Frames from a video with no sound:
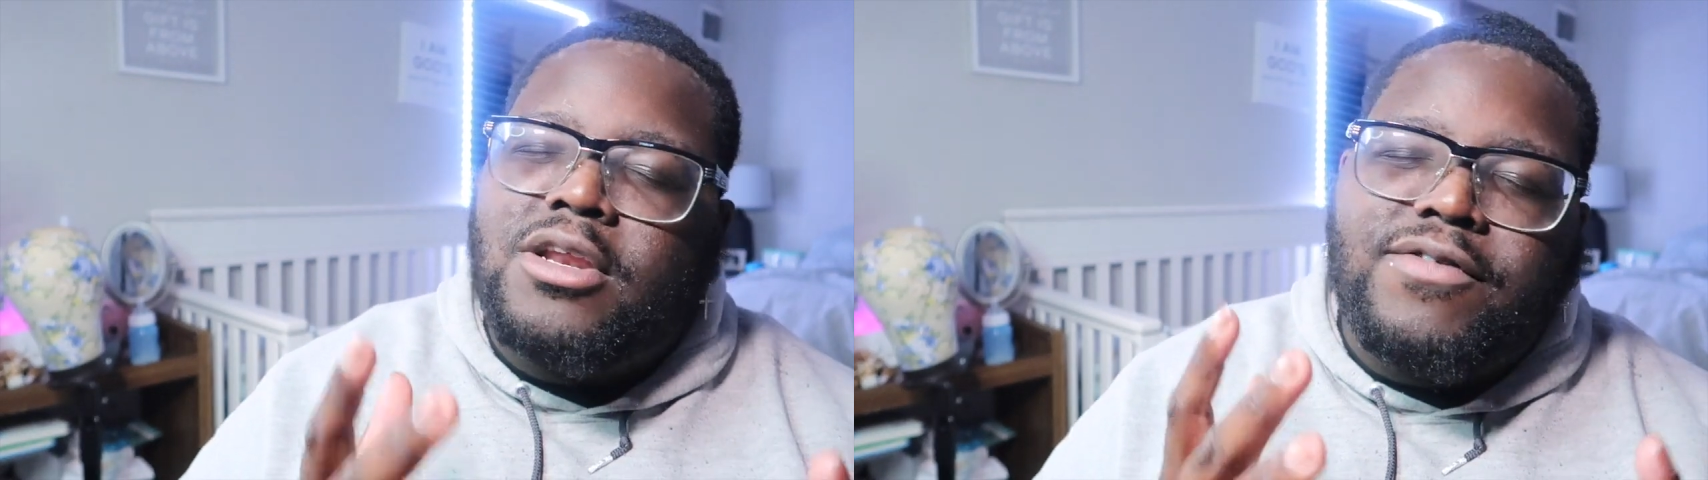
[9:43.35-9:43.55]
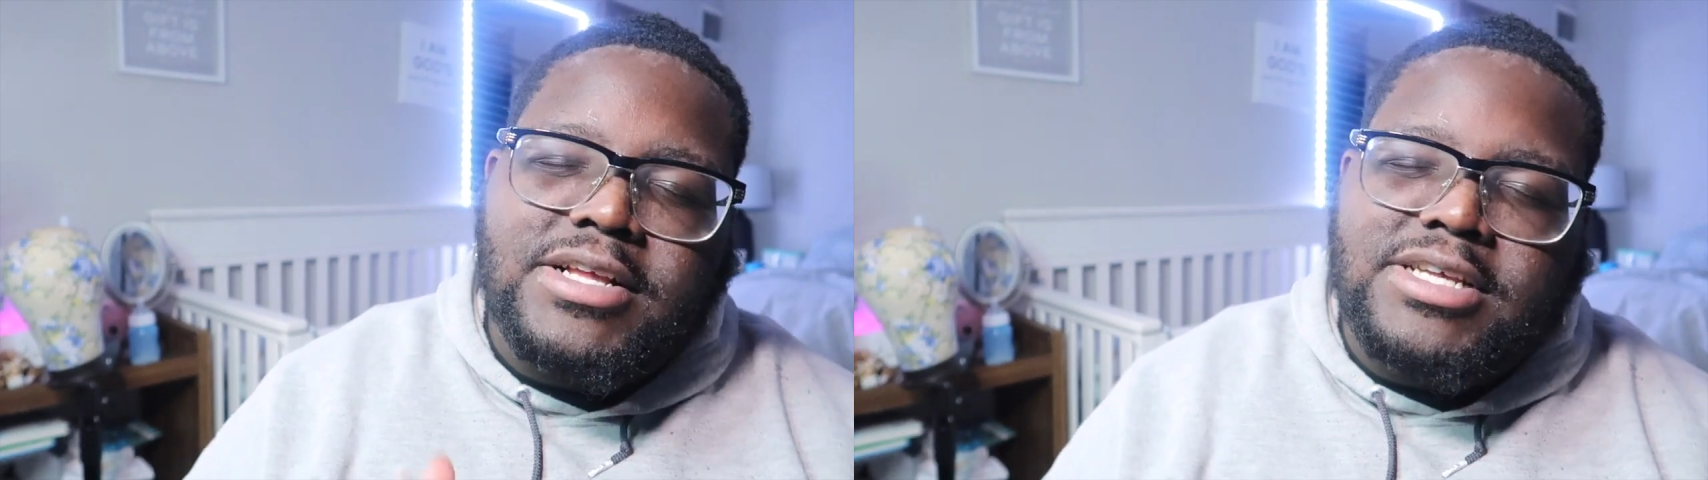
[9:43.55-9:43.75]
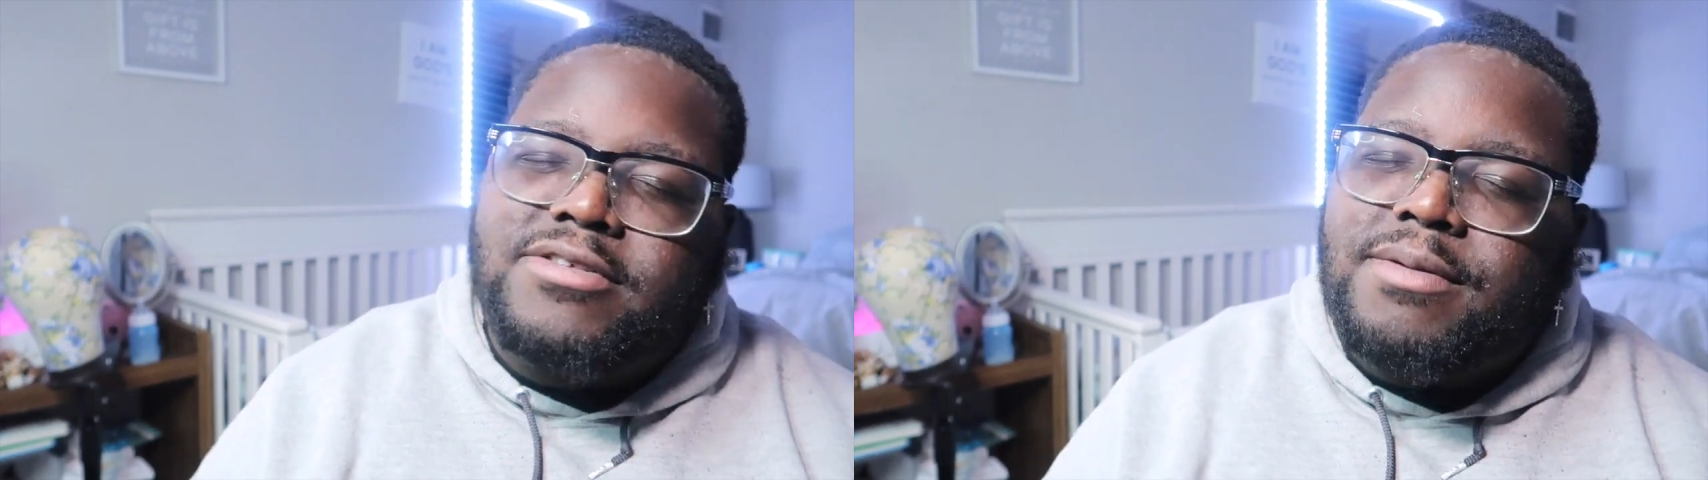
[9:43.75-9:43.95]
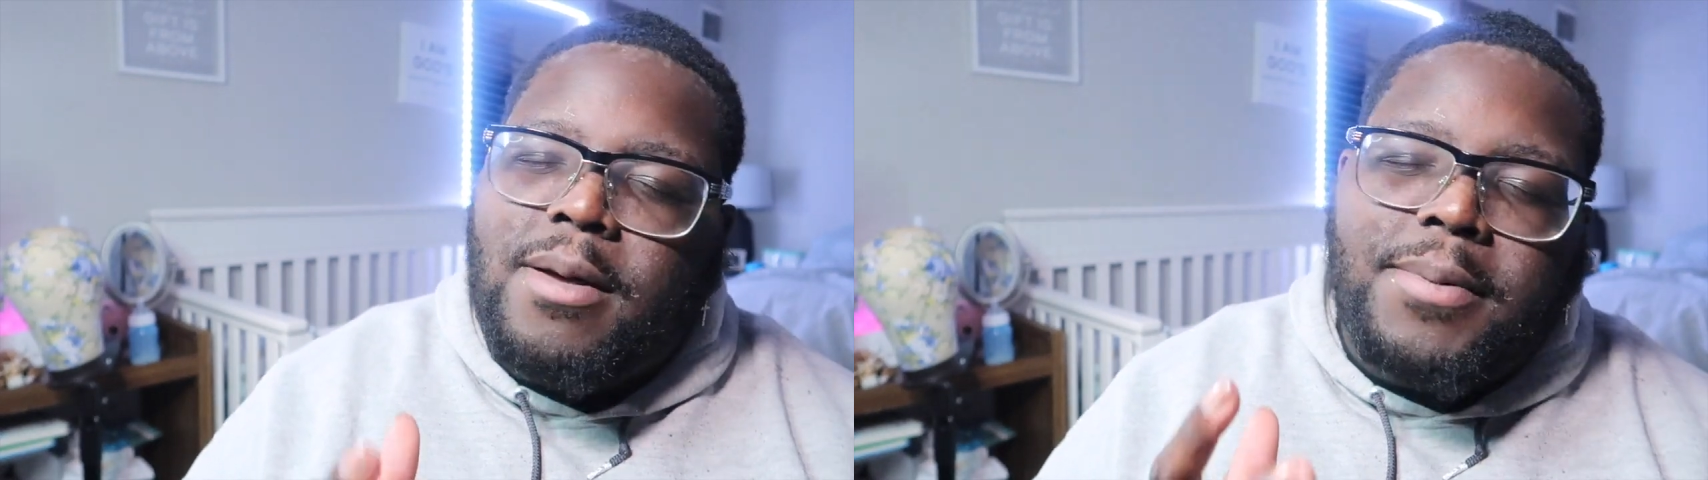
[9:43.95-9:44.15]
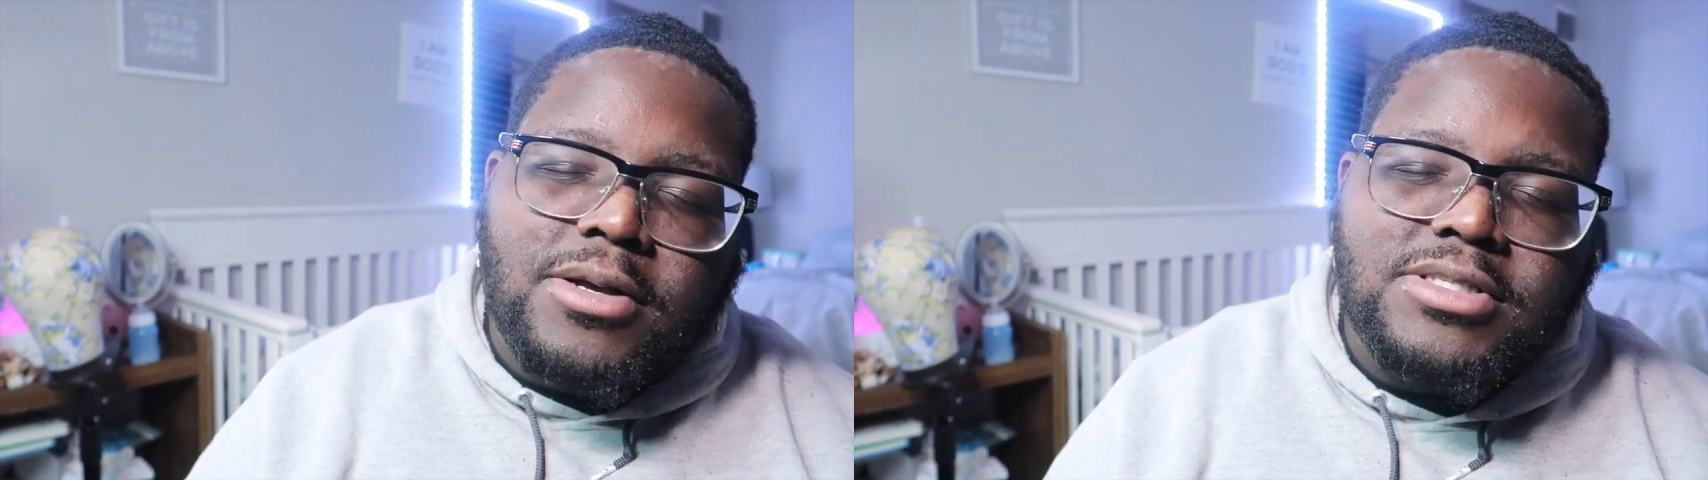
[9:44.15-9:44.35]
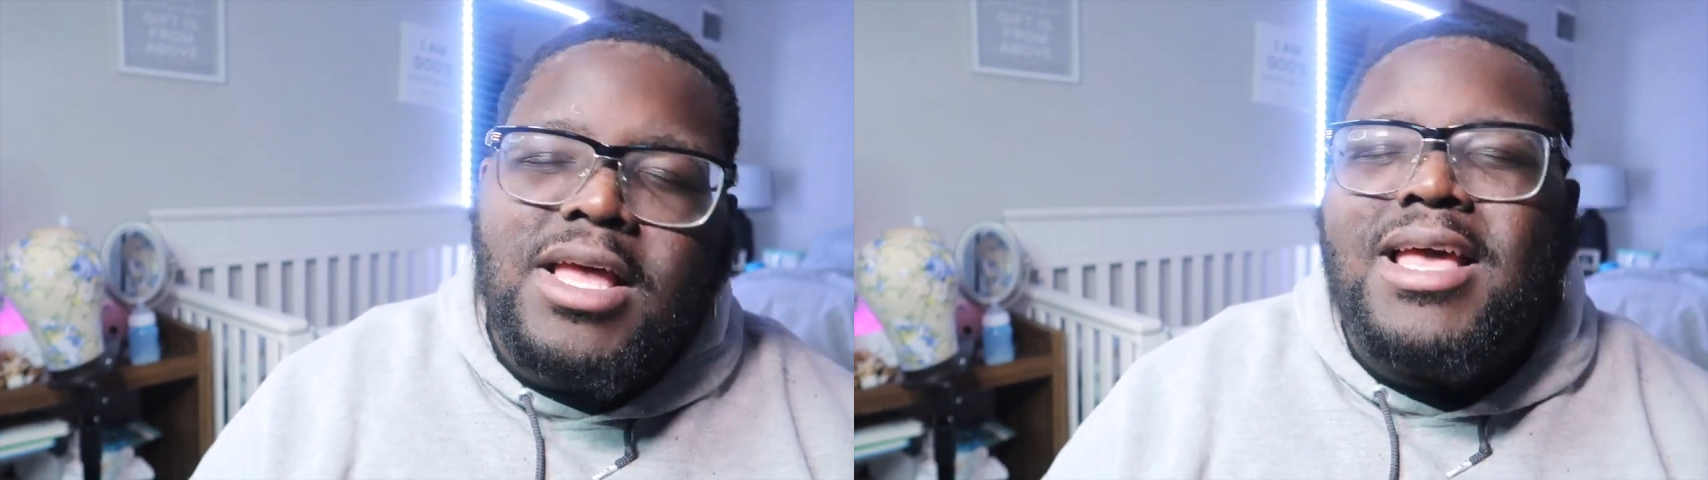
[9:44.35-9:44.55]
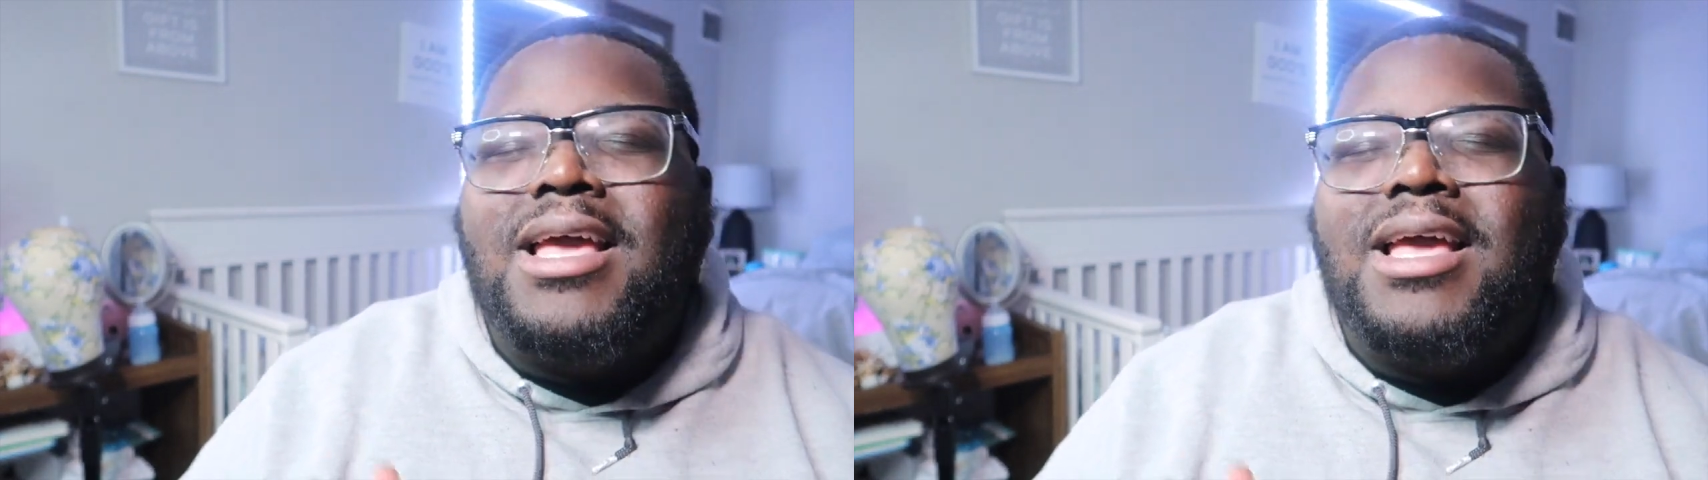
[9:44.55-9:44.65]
notification every time I post.